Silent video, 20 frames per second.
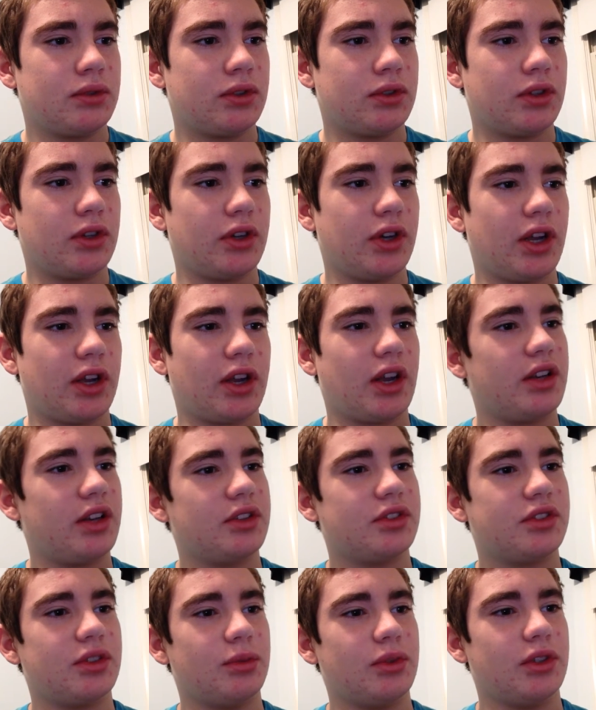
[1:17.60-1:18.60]
Alright, I got it
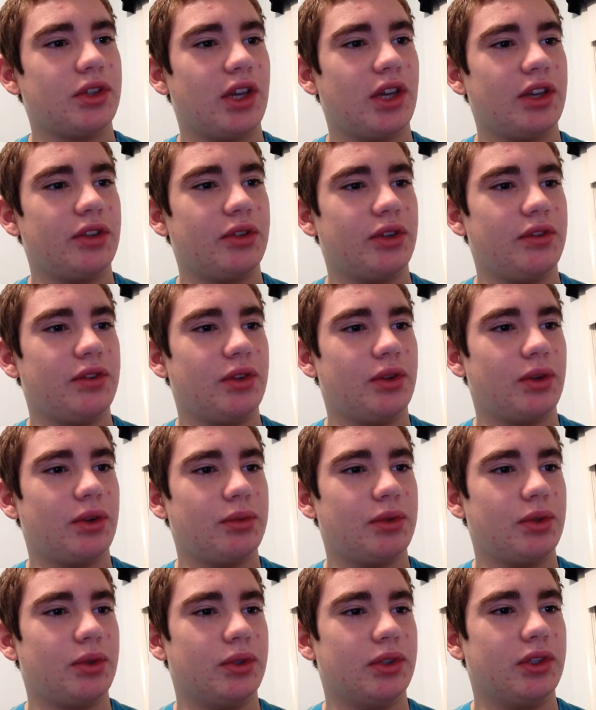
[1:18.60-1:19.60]
somewhere that I don't even know what I'm
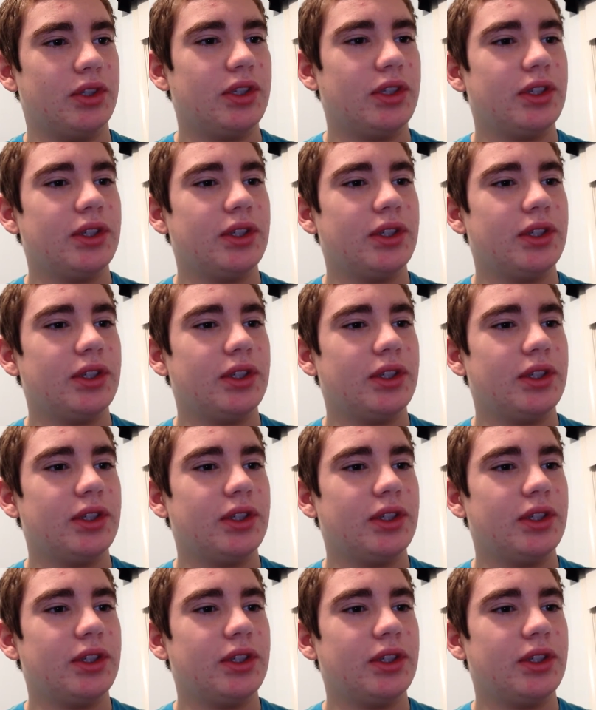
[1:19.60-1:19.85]
doing.